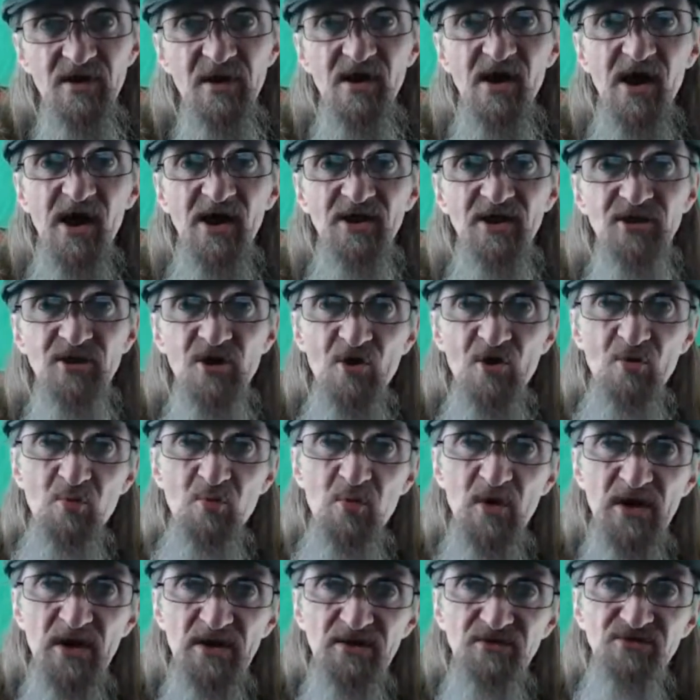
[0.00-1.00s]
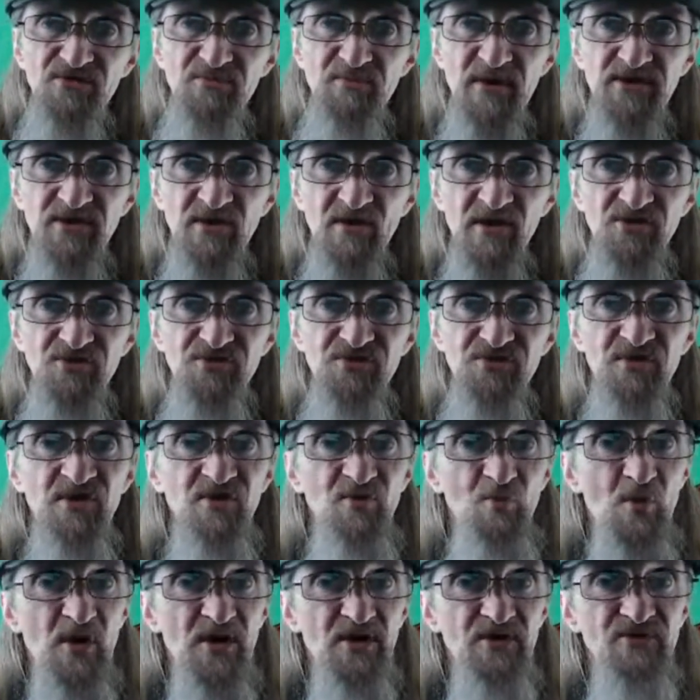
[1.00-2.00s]
I know what is speculation
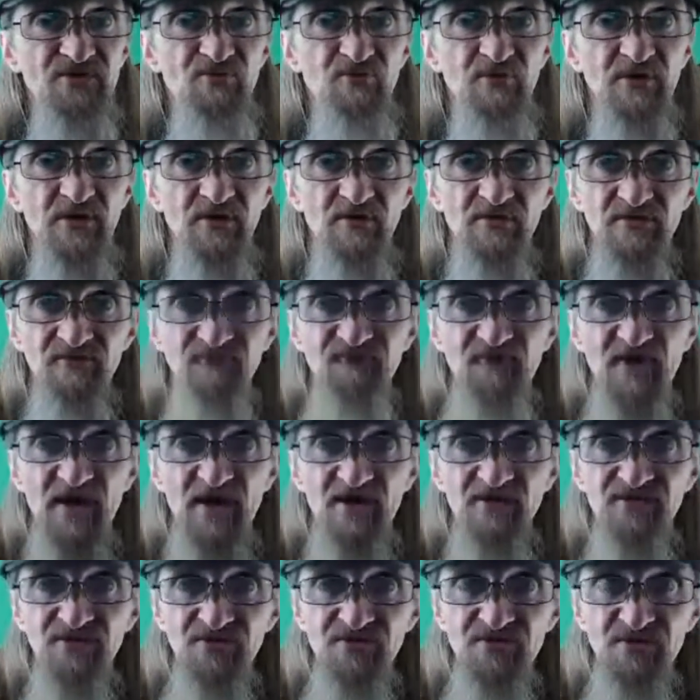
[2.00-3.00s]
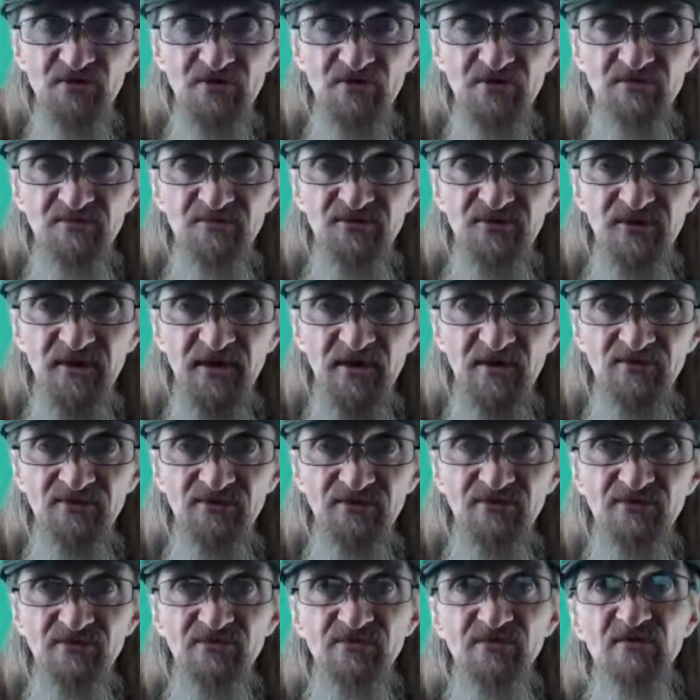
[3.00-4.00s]
and what is real in fact and
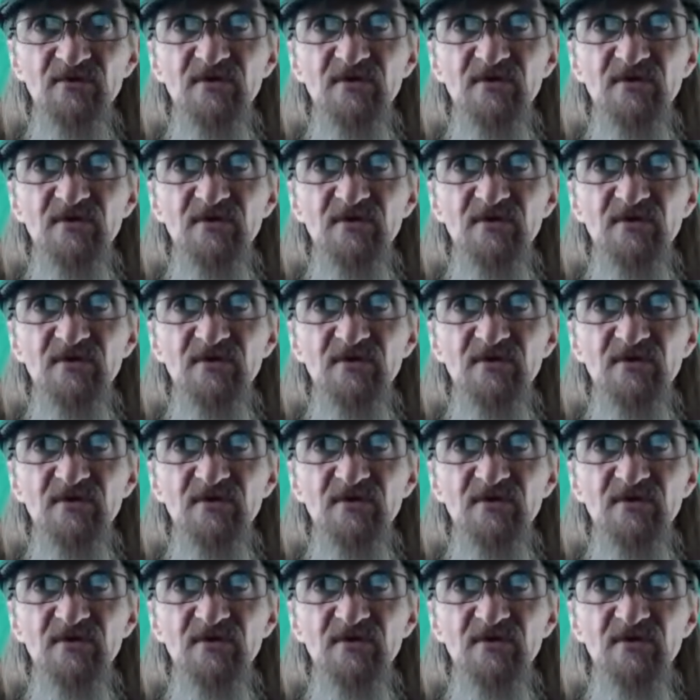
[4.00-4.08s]
circumstances.